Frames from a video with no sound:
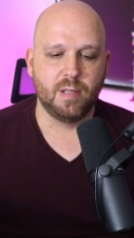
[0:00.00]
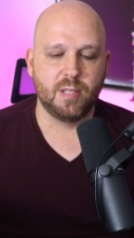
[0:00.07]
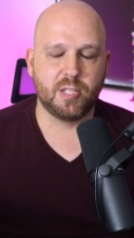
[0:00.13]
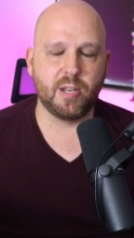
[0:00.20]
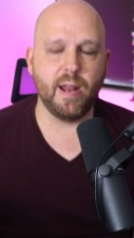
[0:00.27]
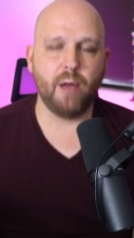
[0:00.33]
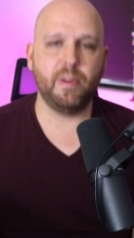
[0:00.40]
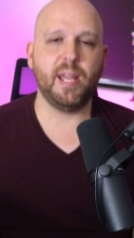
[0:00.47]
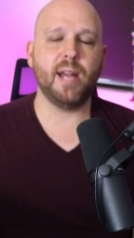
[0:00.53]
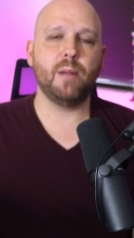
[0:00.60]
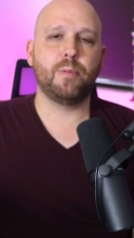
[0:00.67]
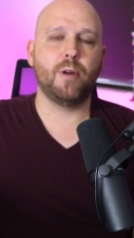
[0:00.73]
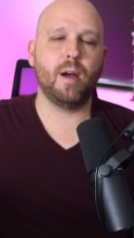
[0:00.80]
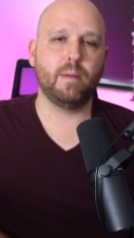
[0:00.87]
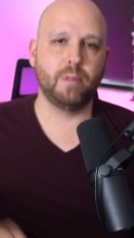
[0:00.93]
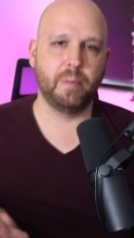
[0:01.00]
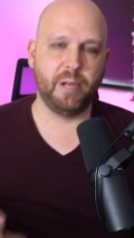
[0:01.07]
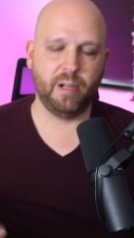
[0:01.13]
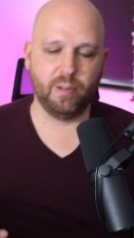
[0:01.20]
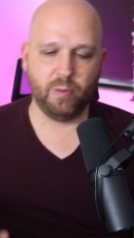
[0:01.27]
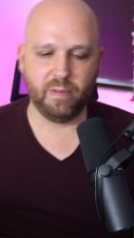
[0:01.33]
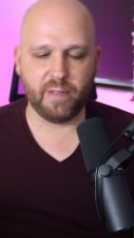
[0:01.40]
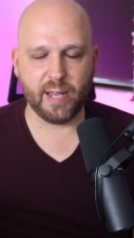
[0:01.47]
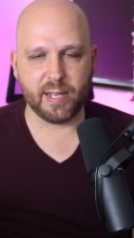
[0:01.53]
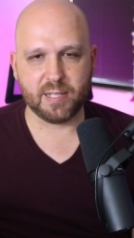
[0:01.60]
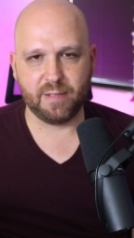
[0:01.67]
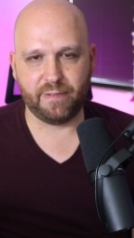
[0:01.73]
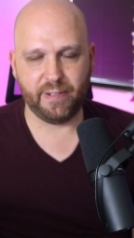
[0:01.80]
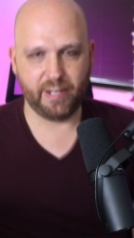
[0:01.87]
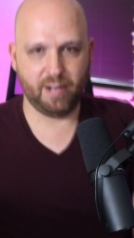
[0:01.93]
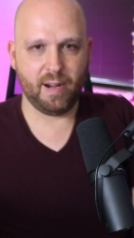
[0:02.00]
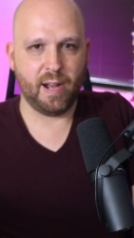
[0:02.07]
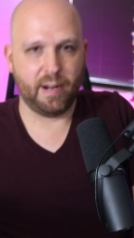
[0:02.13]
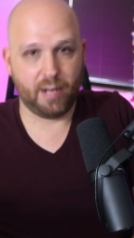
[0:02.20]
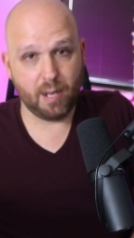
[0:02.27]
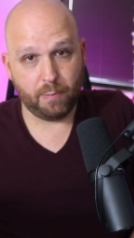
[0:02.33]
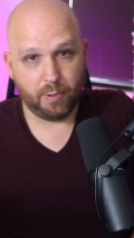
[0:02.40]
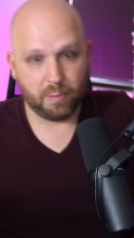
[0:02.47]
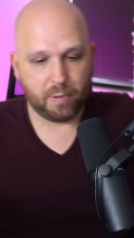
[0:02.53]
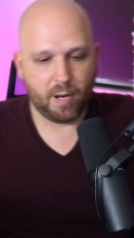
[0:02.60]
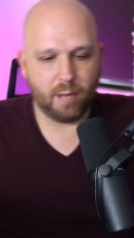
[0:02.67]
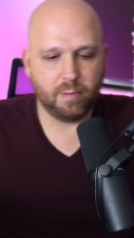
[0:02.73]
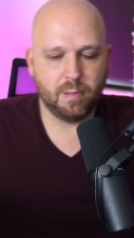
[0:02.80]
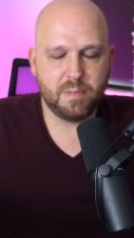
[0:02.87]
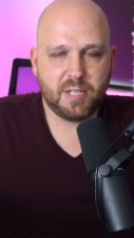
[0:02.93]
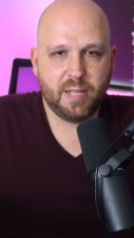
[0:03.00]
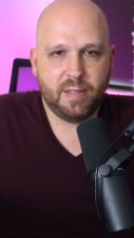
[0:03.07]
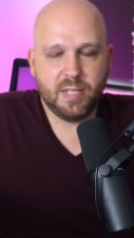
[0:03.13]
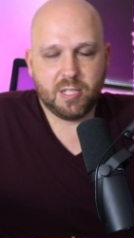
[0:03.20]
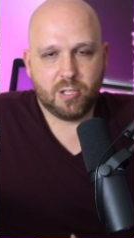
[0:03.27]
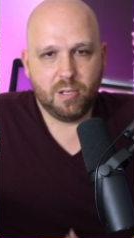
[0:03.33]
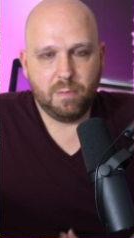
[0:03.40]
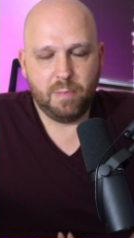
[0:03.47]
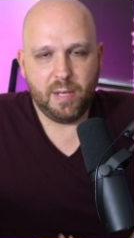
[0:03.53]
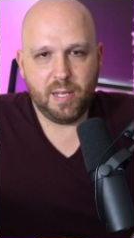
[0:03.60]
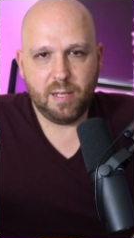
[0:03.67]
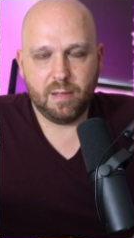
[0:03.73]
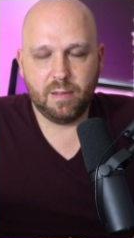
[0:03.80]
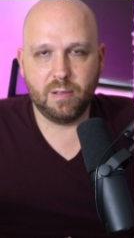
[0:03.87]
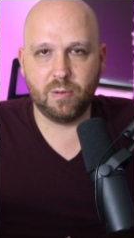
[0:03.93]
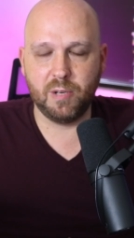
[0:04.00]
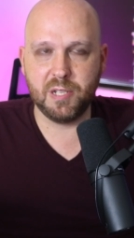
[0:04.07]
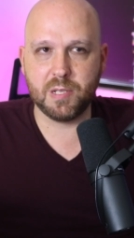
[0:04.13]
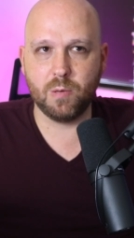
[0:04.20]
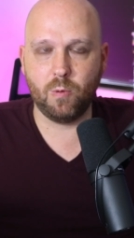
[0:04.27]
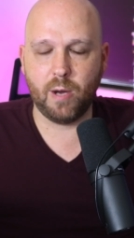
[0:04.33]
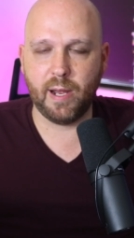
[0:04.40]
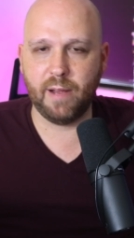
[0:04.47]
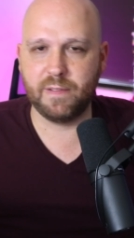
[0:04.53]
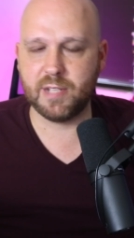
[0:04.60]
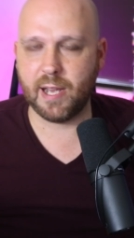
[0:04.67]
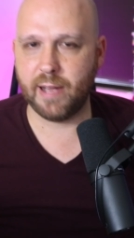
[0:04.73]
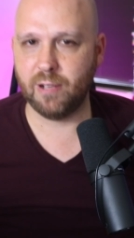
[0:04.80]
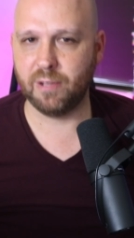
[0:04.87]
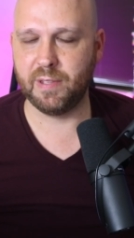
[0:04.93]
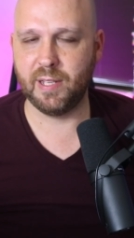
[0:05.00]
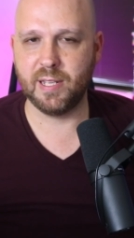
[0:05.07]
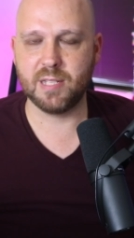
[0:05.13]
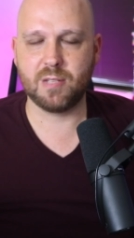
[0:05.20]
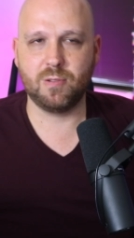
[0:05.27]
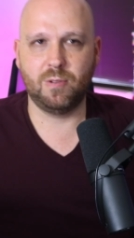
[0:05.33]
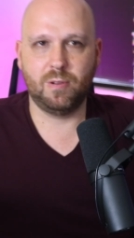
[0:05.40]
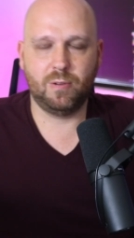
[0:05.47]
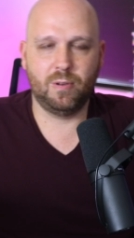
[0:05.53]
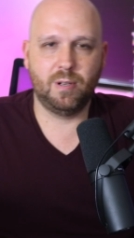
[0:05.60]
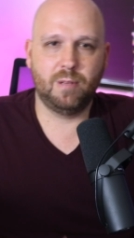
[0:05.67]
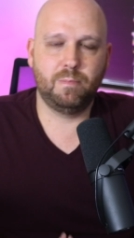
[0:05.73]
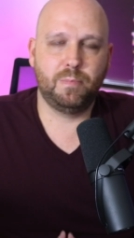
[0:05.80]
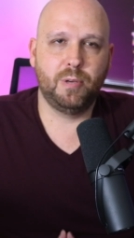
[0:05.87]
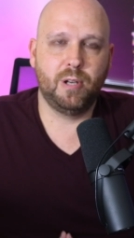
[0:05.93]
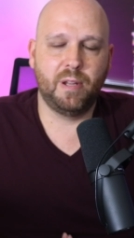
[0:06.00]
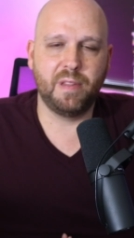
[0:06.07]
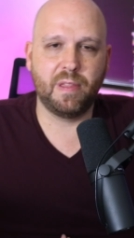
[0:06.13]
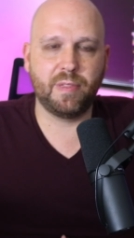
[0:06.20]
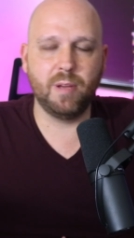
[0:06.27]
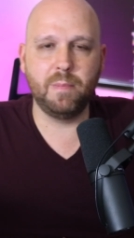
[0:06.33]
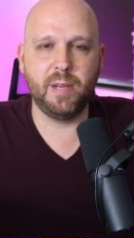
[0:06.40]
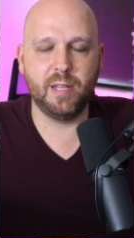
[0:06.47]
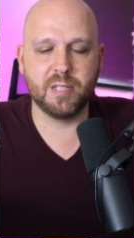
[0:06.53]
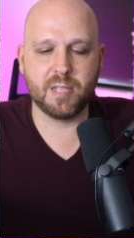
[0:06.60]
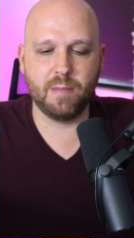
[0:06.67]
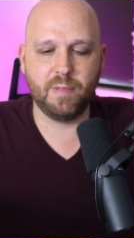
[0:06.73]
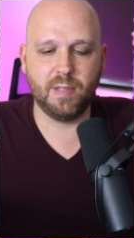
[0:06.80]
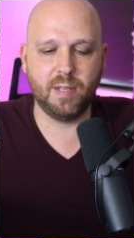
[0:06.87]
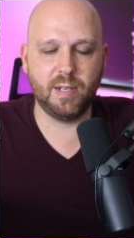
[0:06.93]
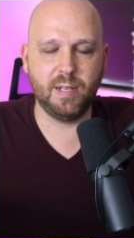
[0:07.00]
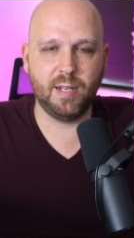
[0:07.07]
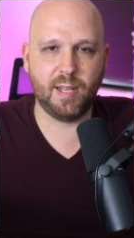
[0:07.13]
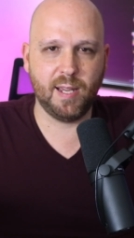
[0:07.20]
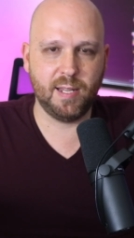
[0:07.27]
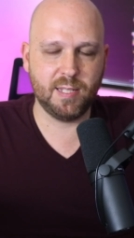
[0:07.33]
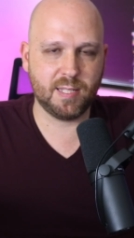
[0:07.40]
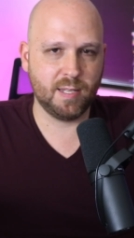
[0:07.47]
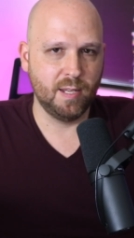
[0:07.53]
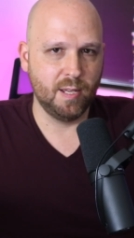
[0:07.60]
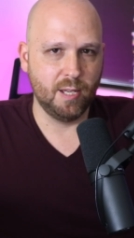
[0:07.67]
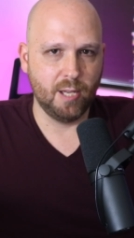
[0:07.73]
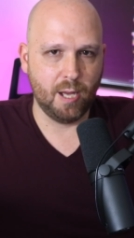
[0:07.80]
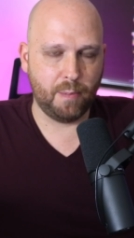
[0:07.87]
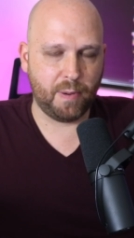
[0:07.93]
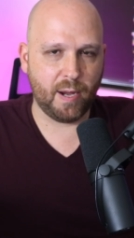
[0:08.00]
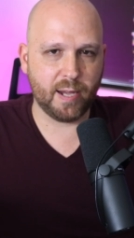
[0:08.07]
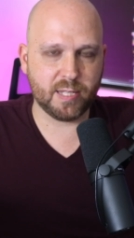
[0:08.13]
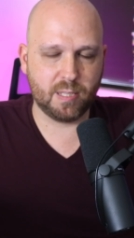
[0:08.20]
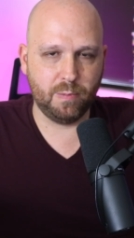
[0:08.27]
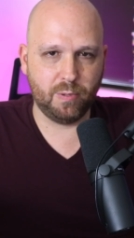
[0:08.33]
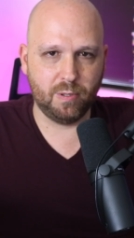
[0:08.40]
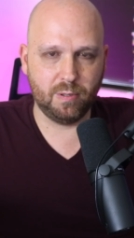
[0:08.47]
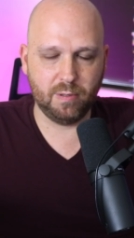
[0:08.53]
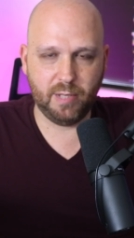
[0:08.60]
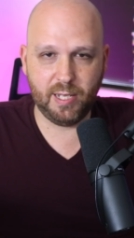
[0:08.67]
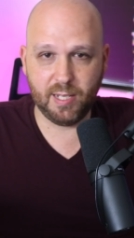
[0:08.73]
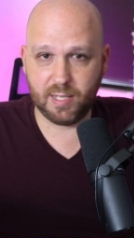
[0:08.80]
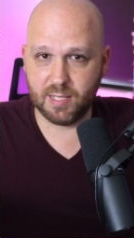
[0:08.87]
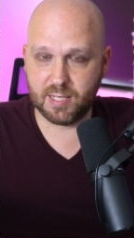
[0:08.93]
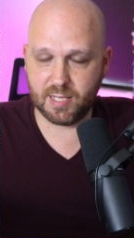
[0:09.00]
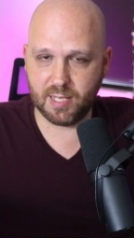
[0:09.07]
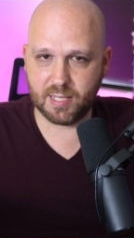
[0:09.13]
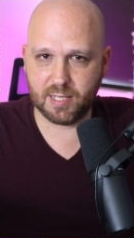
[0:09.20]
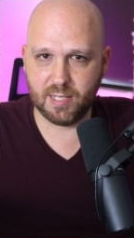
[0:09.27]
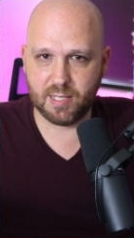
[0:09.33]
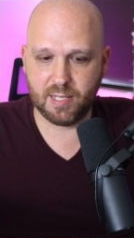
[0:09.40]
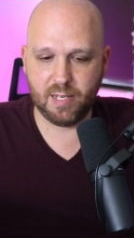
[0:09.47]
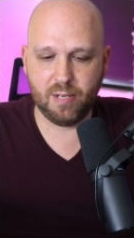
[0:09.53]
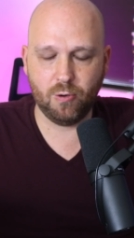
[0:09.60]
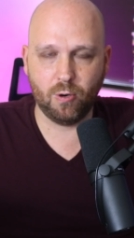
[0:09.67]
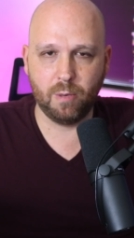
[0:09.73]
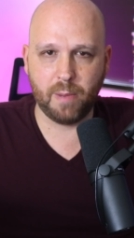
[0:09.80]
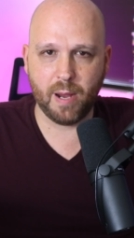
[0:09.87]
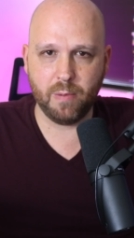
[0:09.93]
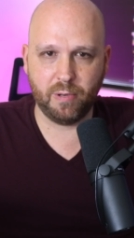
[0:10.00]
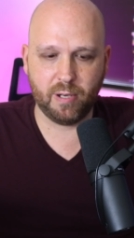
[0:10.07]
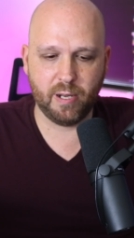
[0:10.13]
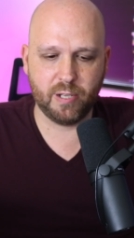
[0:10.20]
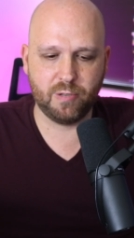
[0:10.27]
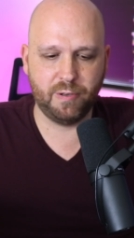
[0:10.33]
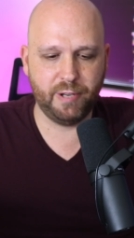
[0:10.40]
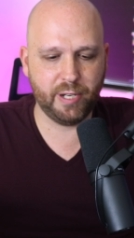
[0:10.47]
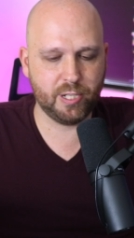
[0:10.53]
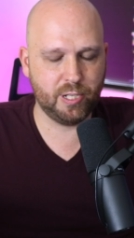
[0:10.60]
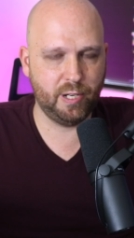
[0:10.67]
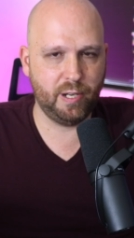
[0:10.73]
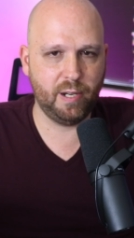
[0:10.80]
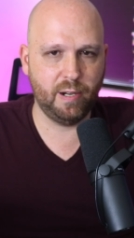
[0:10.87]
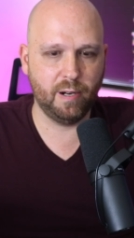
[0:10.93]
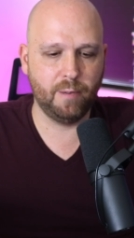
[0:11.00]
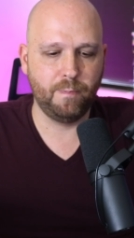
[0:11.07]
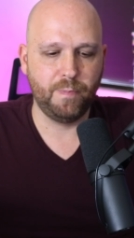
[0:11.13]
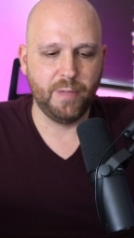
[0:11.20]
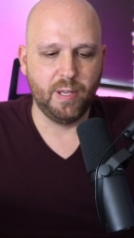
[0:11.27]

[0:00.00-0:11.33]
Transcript: So now we got a problem here that we've got to figure out, a couple of problems. And this could be the reason why I've titled this or put on the thumbnail something that indicates a possible inconsistency or Bible contradiction here.